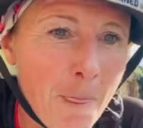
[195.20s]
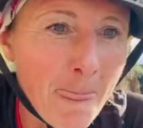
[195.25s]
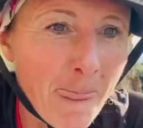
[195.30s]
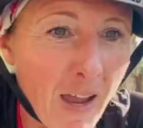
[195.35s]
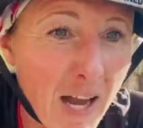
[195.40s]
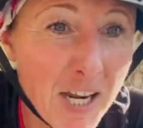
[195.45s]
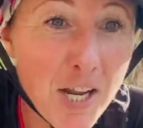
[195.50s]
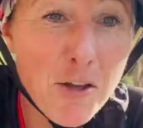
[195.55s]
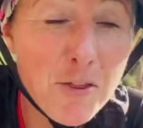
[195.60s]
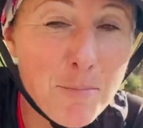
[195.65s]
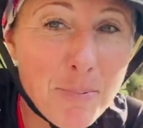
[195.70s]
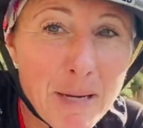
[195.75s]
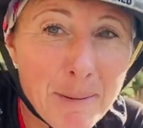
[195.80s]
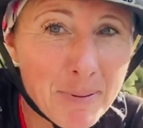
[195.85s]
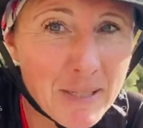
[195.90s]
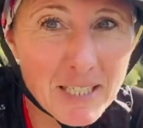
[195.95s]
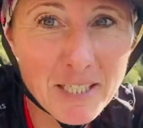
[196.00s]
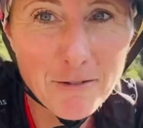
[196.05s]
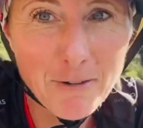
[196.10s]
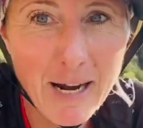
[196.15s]
I know the people
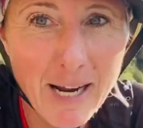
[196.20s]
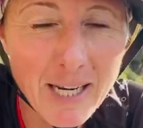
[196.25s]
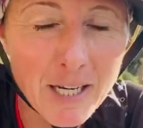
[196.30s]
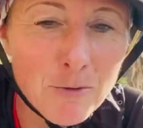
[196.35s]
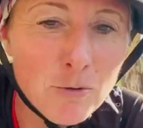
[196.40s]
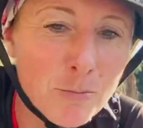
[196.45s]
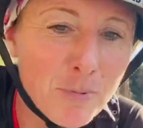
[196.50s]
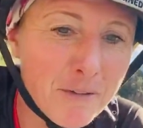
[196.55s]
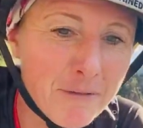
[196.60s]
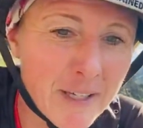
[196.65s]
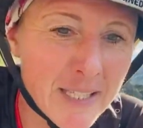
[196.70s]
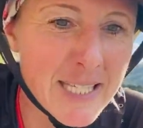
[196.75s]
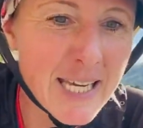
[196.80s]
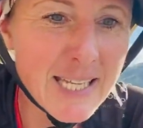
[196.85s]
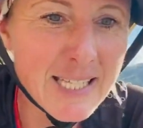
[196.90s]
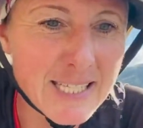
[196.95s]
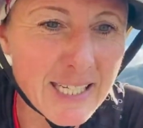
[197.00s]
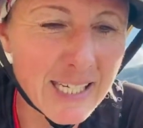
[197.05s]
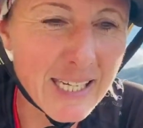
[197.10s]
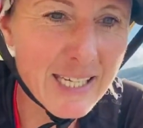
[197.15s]
in Iran will be
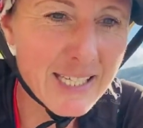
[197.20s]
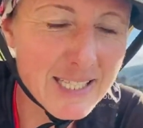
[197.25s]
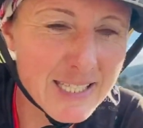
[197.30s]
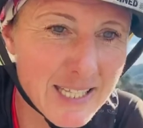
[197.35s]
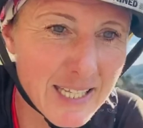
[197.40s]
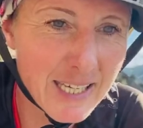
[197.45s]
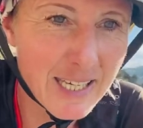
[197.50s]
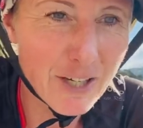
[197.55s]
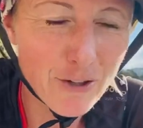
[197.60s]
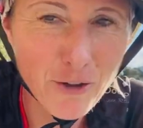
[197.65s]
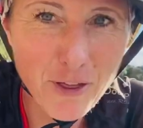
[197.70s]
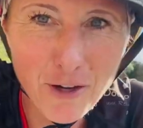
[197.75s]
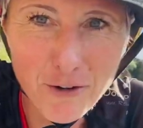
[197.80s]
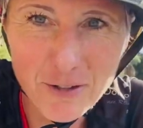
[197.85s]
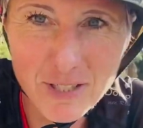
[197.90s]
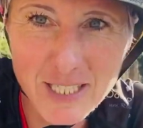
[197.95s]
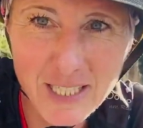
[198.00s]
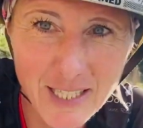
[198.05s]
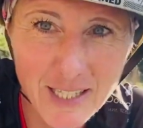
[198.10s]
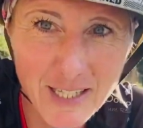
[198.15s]
fantastic. It's the
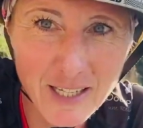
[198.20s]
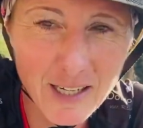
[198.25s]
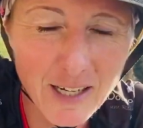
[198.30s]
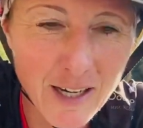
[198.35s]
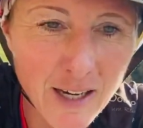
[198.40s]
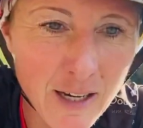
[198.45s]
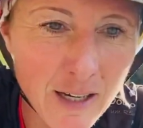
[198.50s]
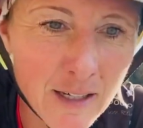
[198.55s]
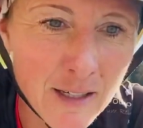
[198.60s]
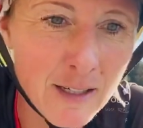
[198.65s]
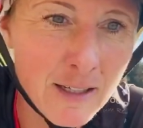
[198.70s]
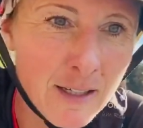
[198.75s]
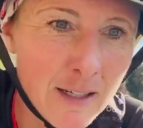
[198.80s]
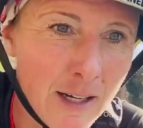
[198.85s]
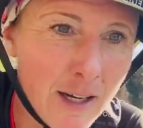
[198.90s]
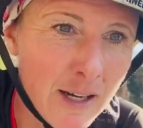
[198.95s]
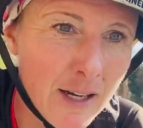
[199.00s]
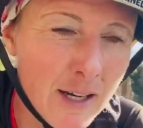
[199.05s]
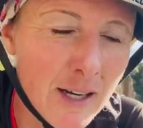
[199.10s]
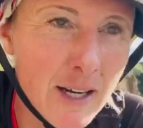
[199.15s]
authority that
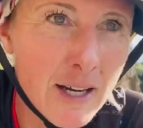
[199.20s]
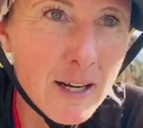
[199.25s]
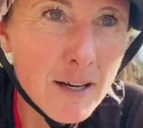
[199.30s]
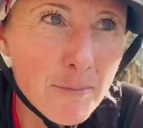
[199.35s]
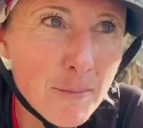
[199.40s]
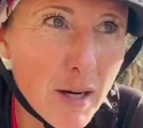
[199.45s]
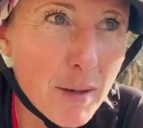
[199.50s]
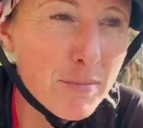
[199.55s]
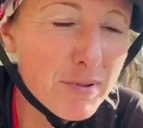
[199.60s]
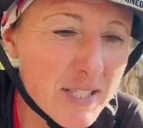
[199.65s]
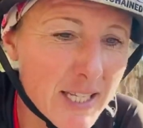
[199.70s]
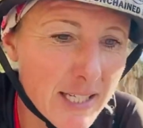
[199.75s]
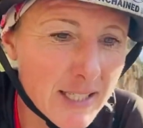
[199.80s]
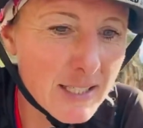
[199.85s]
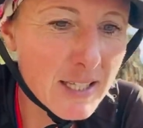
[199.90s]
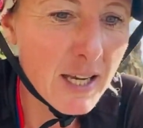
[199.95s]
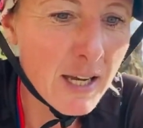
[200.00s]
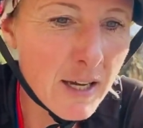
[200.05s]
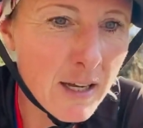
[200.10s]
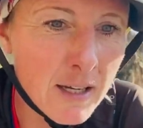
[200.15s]
might
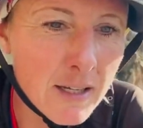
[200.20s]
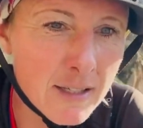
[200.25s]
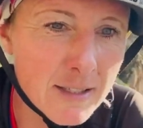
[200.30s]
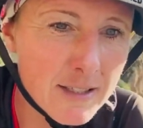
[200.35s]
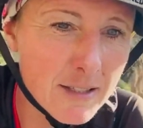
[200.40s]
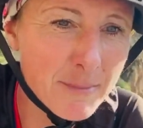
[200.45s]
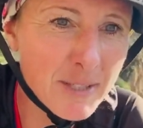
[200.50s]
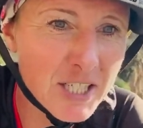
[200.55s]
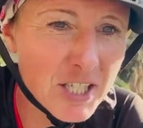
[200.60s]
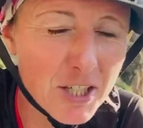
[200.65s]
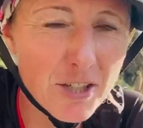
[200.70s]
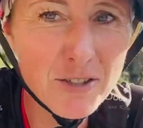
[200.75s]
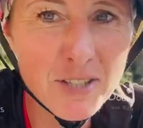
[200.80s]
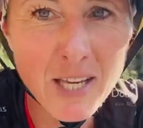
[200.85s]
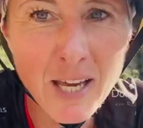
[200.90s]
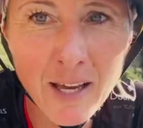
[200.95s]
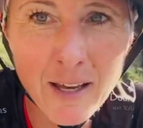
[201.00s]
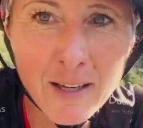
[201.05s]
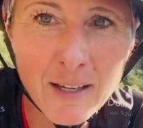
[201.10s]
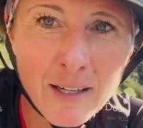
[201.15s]
present some issues.
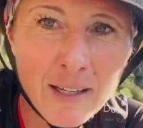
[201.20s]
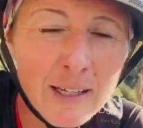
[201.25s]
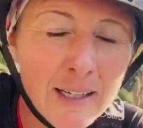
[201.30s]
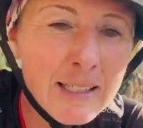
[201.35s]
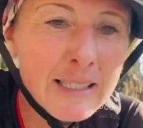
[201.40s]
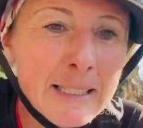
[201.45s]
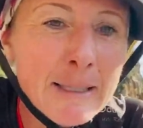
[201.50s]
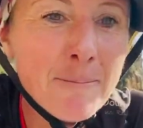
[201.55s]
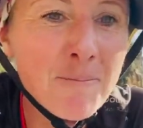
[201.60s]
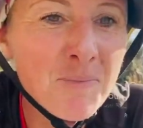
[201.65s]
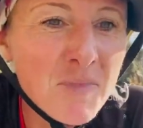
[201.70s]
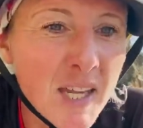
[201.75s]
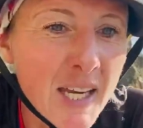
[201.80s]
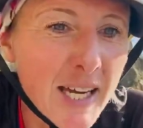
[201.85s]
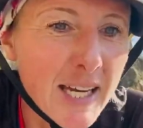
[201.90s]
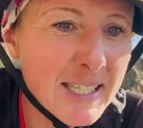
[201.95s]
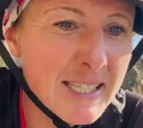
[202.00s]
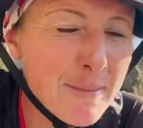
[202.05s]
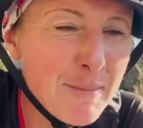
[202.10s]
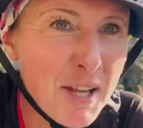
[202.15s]

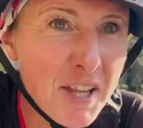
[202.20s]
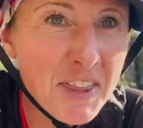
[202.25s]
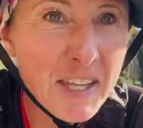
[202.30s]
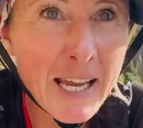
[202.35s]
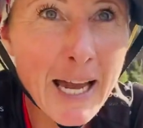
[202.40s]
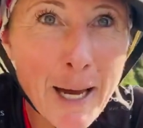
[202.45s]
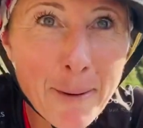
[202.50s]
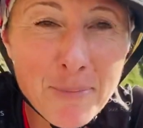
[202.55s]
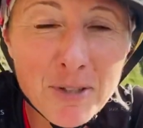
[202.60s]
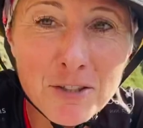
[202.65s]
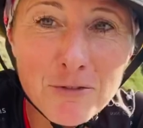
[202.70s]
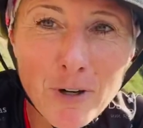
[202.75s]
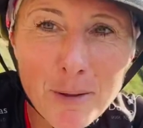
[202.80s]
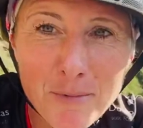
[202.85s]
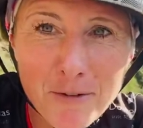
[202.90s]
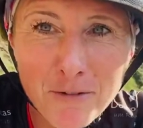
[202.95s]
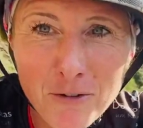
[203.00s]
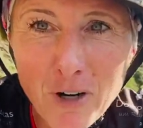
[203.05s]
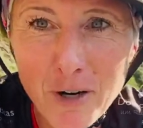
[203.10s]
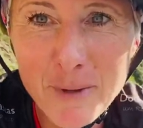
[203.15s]
A similar thing happened right
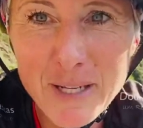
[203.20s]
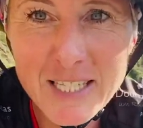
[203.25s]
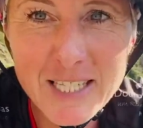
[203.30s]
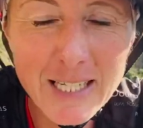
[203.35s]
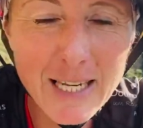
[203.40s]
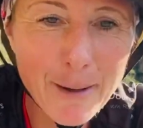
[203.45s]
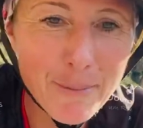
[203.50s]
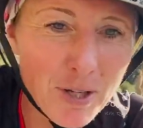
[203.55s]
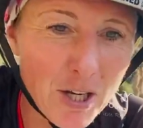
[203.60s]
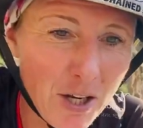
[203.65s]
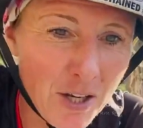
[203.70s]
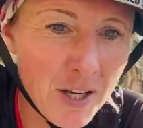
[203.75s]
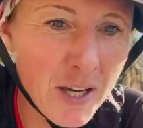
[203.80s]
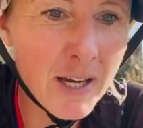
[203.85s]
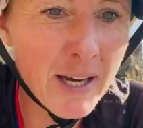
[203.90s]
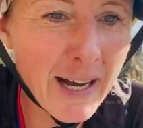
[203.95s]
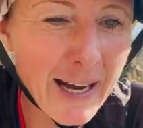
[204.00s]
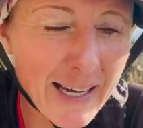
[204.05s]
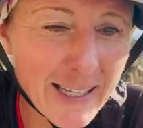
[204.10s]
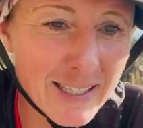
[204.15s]
before I went to Lebanon,
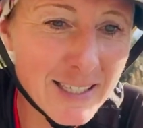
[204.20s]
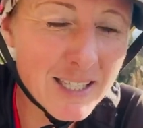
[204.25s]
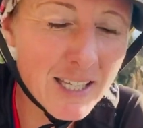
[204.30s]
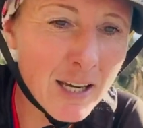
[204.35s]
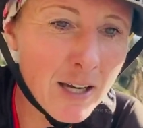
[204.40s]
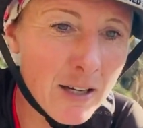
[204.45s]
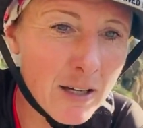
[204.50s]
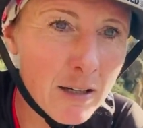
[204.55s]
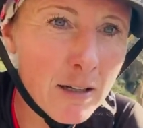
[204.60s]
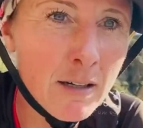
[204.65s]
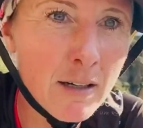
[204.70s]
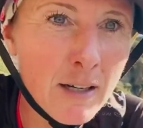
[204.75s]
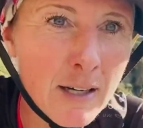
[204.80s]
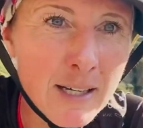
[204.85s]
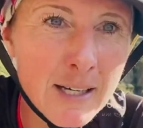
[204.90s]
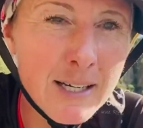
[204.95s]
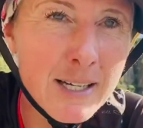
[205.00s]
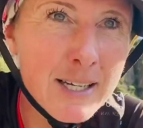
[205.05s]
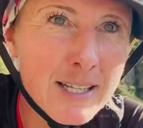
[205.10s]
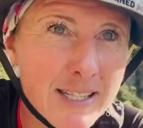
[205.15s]
and
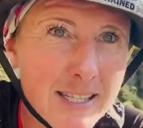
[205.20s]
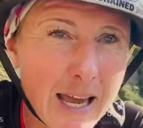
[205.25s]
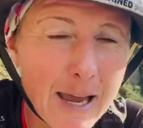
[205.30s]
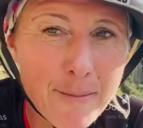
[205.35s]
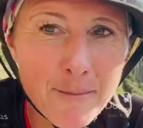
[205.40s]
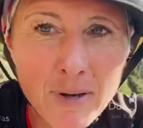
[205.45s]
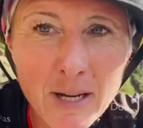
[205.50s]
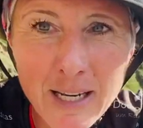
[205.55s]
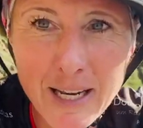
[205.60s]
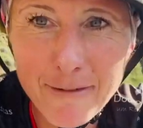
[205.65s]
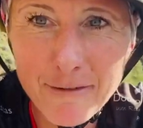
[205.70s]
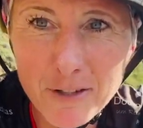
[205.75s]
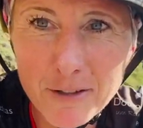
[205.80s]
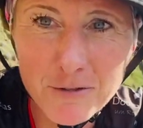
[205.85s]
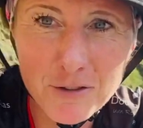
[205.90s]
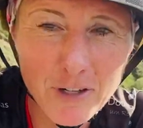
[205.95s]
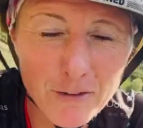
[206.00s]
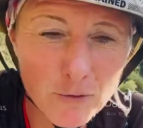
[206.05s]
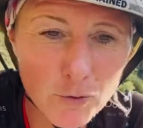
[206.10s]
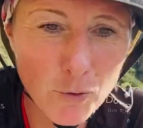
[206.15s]
same level of
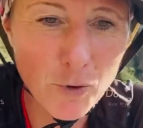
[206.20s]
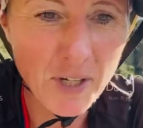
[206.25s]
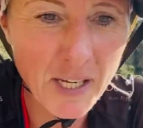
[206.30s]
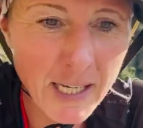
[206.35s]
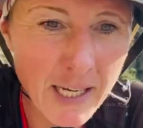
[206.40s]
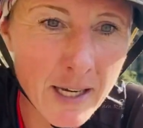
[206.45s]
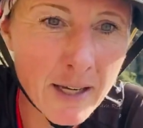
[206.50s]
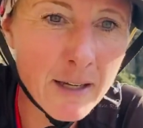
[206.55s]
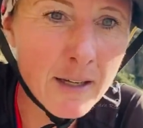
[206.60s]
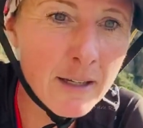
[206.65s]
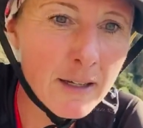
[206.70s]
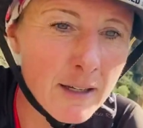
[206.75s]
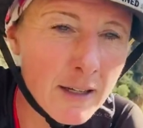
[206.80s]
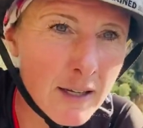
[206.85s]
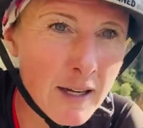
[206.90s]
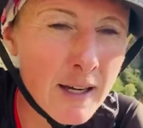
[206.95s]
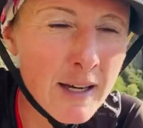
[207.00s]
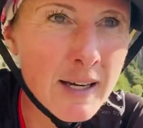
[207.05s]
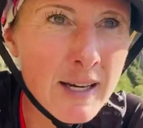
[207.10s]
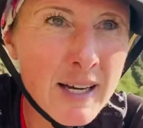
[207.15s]
travel warning,
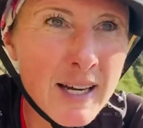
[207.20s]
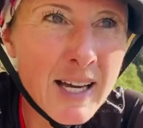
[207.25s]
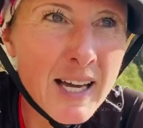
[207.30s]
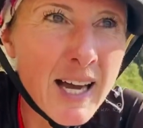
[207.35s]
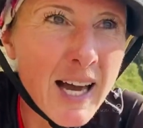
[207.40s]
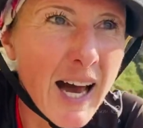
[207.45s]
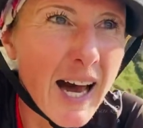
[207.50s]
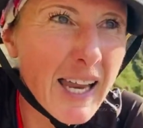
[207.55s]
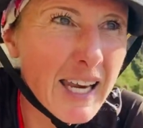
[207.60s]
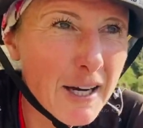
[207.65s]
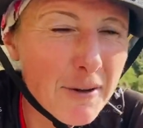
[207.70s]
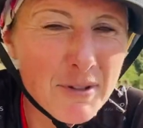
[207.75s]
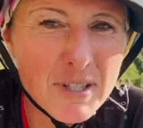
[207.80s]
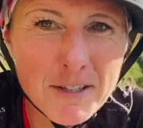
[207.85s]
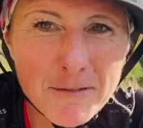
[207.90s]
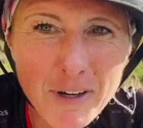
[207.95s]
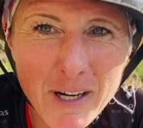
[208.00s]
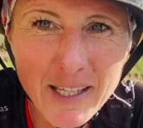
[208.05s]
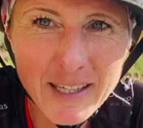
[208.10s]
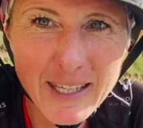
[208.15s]
and I was
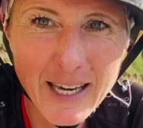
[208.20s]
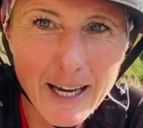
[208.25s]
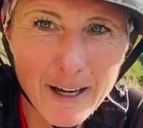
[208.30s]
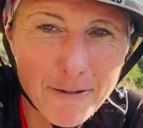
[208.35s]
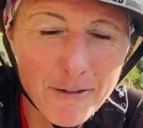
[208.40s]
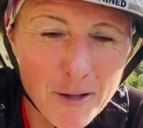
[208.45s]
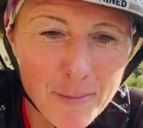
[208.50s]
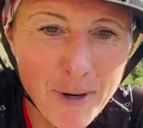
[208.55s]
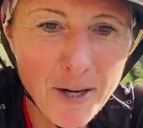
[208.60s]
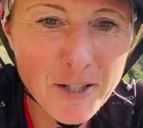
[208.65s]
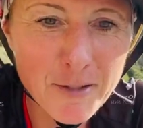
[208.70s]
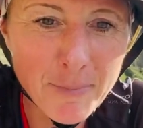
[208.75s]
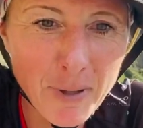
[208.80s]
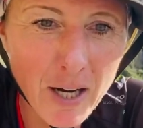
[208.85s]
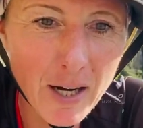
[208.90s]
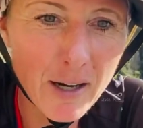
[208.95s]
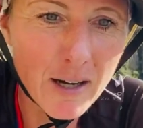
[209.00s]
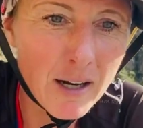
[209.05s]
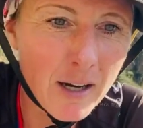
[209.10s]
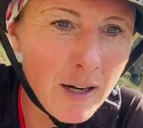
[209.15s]
fine there for the most
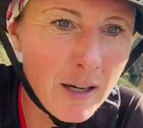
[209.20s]
part,